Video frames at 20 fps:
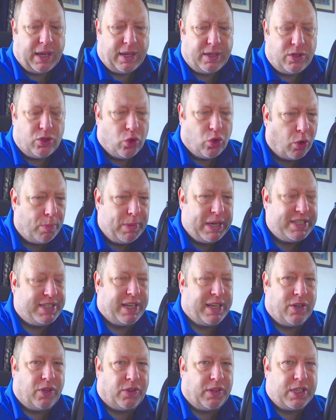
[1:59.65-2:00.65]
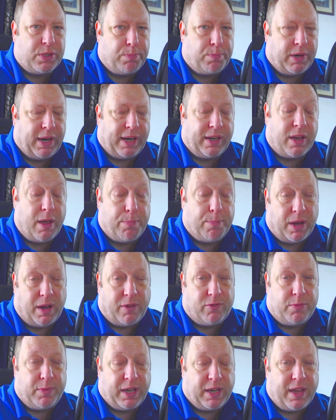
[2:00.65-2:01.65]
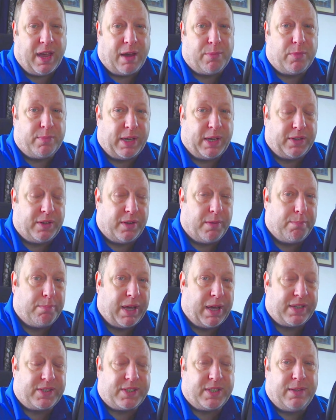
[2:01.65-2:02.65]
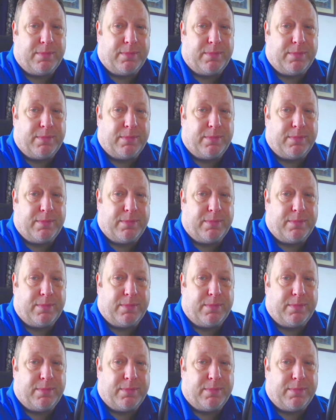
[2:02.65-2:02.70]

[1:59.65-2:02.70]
Nobody's in on this prank apart from the cameraman and Matt